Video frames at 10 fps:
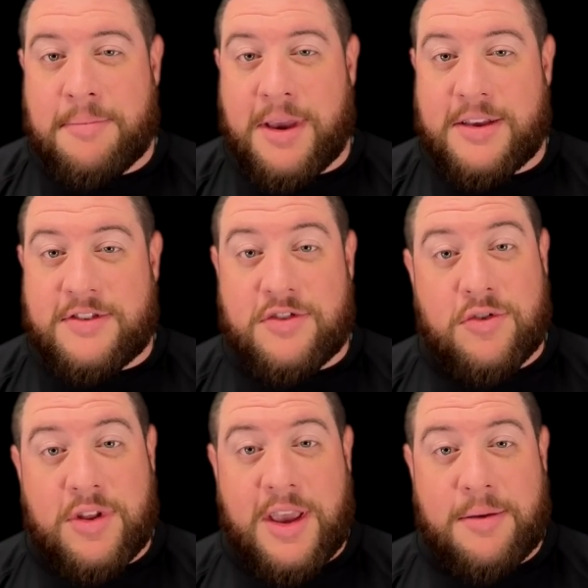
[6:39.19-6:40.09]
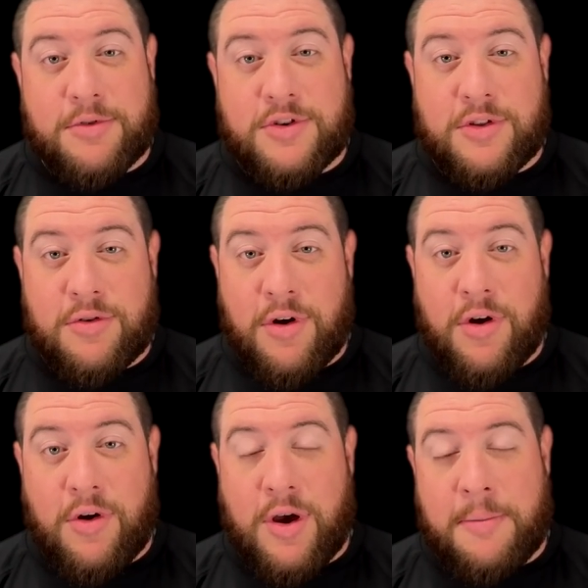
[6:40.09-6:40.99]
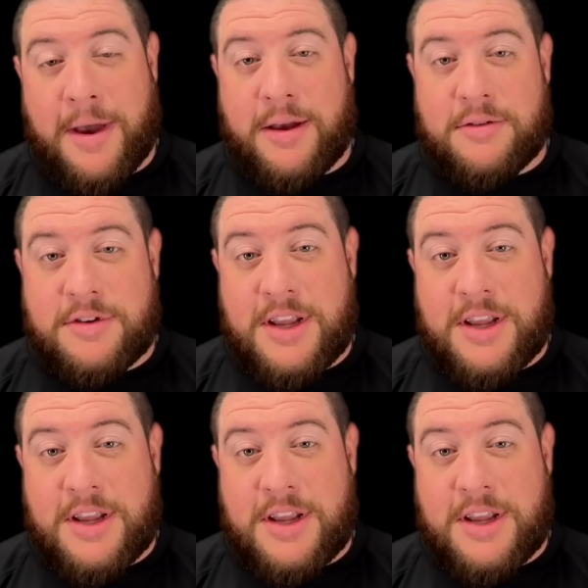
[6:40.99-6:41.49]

because he's only able to throw about